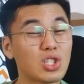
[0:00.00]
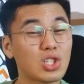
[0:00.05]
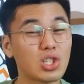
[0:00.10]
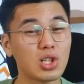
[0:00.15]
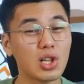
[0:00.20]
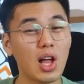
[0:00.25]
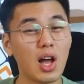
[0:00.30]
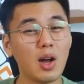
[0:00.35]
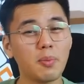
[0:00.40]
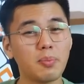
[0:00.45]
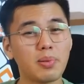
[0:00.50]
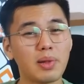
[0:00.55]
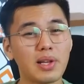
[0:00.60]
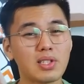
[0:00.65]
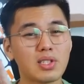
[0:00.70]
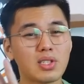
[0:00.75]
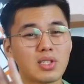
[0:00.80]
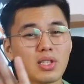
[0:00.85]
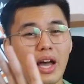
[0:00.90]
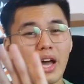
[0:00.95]
slug
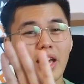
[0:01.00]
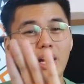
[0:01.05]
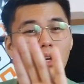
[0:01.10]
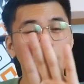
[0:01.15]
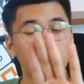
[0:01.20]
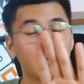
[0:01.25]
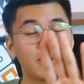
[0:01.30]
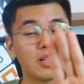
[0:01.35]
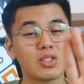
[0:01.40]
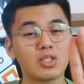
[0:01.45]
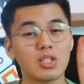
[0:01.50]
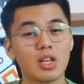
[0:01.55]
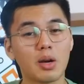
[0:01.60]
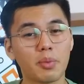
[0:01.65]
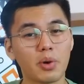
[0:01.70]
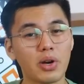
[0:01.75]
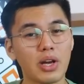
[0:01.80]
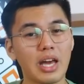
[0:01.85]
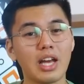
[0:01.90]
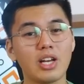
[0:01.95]
plus title plus
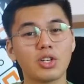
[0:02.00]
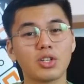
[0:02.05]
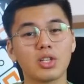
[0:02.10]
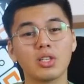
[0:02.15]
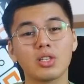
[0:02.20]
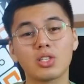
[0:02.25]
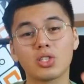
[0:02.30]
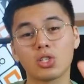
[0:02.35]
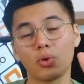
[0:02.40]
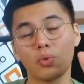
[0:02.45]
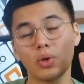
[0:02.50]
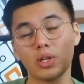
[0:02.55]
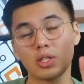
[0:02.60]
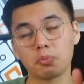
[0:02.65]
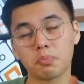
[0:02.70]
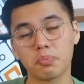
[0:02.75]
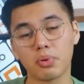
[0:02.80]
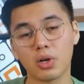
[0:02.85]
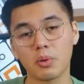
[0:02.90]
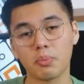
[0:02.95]
summary agent so
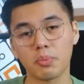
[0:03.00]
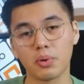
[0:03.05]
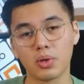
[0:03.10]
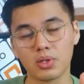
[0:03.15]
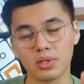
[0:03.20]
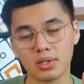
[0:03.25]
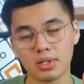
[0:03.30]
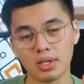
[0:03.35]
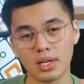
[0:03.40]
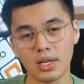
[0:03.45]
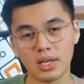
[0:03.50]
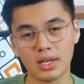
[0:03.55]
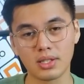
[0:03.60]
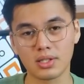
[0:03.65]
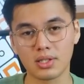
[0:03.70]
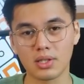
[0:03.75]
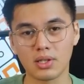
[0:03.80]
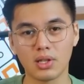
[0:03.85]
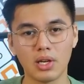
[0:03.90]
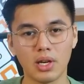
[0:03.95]
its purpose
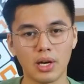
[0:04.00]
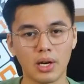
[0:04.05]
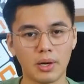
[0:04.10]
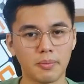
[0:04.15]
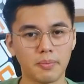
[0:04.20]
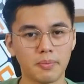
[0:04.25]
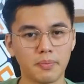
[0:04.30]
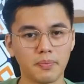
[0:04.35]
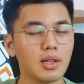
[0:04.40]
is clear.